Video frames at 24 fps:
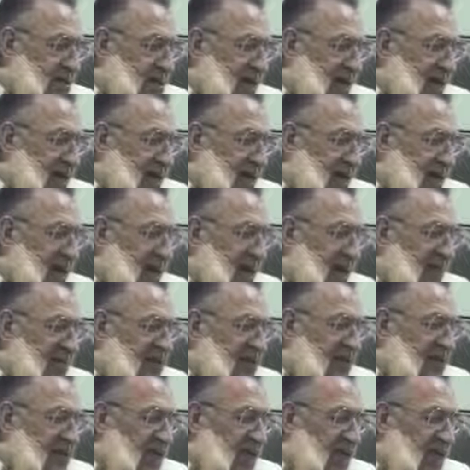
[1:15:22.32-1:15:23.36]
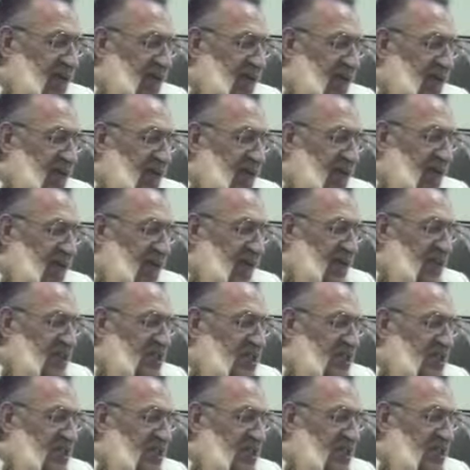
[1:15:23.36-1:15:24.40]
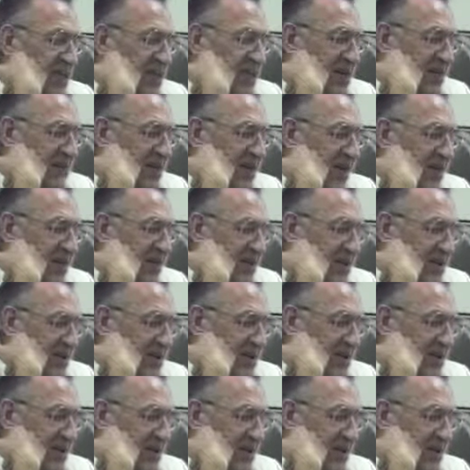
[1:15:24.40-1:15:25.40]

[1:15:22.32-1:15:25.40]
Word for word: an, angel, an analgesic, a pain reliever.